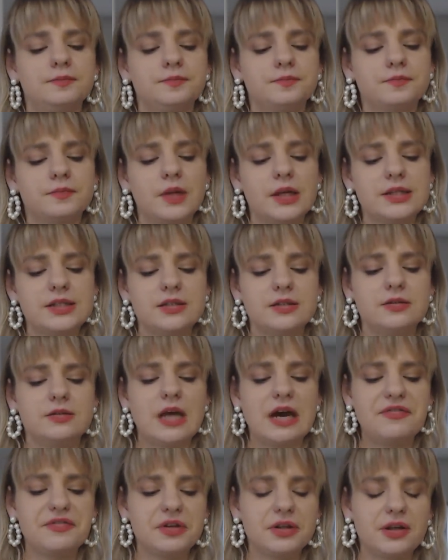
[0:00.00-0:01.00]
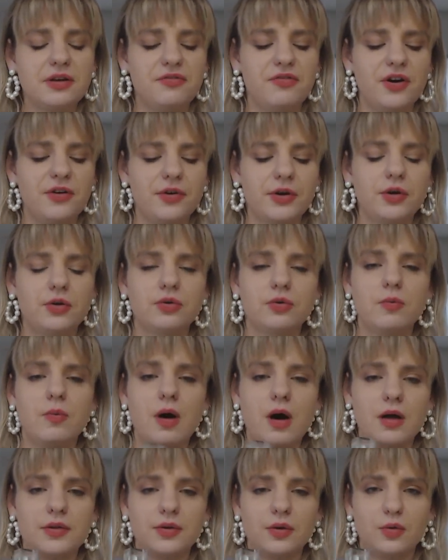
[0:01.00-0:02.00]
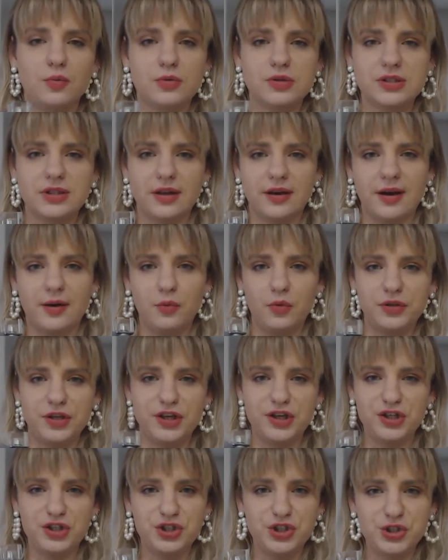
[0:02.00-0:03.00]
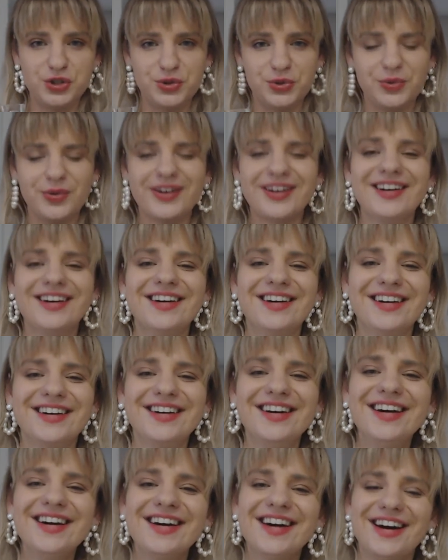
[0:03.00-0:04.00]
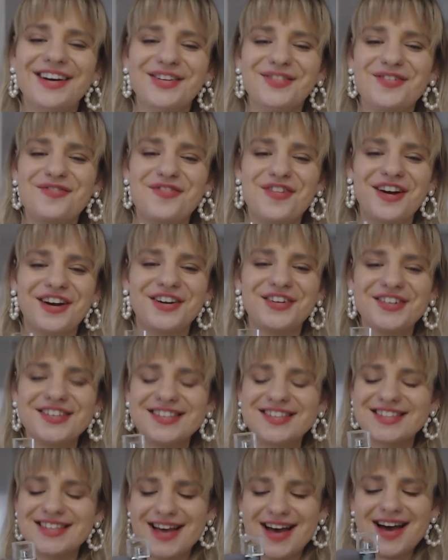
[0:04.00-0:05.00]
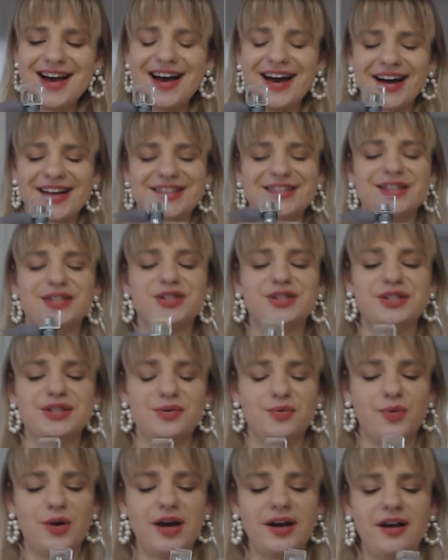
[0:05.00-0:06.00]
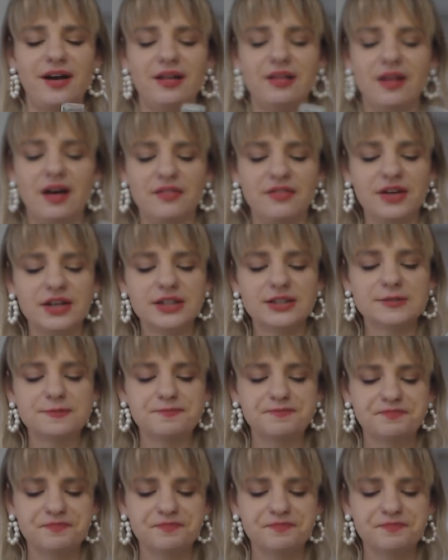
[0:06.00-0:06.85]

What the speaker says: It's definitely a very gourmand, almost like I want to eat you kind of a fragrance, and that's why I love it.